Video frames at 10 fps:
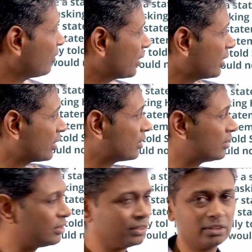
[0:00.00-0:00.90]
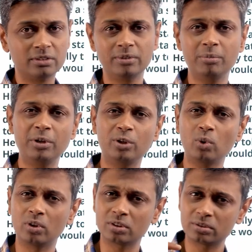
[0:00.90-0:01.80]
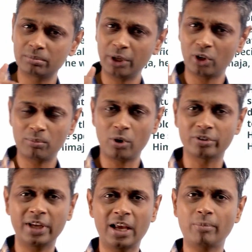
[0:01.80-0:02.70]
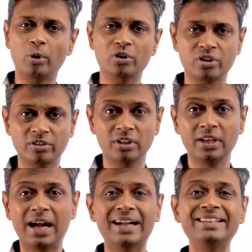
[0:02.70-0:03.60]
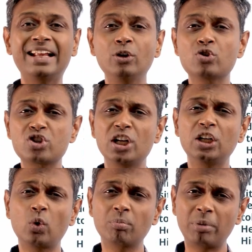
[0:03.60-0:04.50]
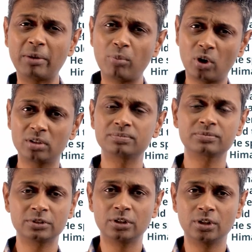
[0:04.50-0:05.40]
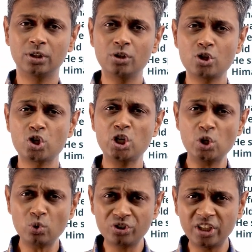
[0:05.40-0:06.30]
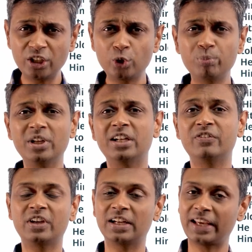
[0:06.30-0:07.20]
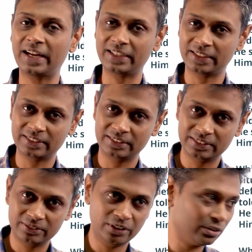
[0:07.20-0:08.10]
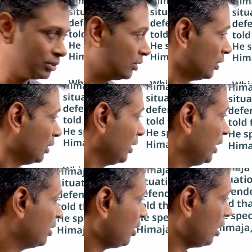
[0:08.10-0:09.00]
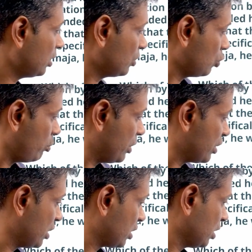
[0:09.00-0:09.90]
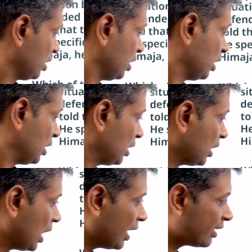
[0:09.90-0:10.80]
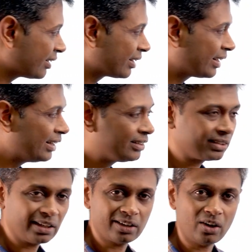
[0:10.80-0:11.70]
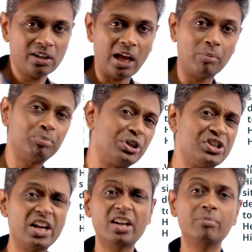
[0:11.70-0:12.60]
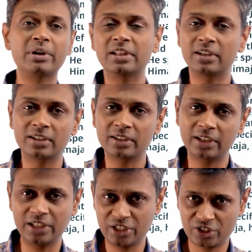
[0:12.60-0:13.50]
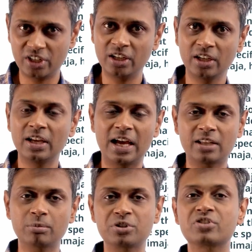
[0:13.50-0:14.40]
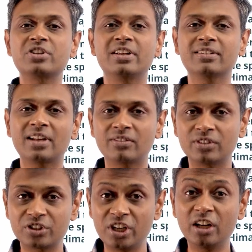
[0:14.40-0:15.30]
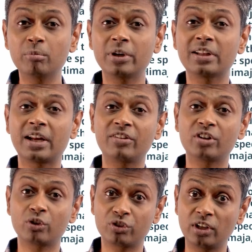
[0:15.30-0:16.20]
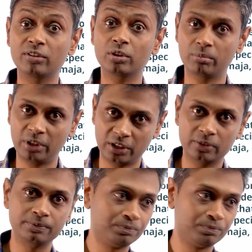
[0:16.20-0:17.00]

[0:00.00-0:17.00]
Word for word: further. You've been told by your boss, hey, apologize. And then you still don't play ball. You're choosing to be a difficult character. And so it's not so much that her skills are not appreciated by the industry as much as she doesn't have that. She didn't bring the right set of skills to the meeting.